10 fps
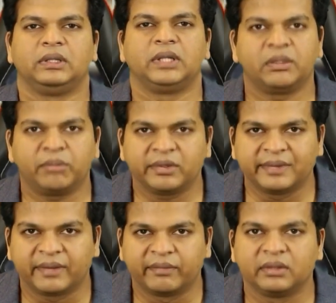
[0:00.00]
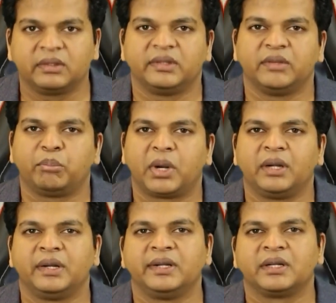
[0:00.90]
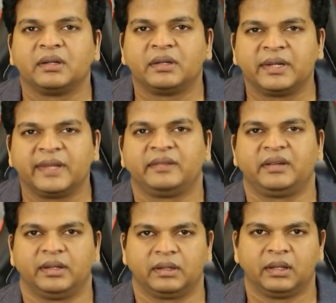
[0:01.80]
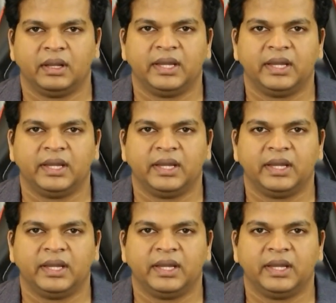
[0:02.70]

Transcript: The number seventh is implantation testing.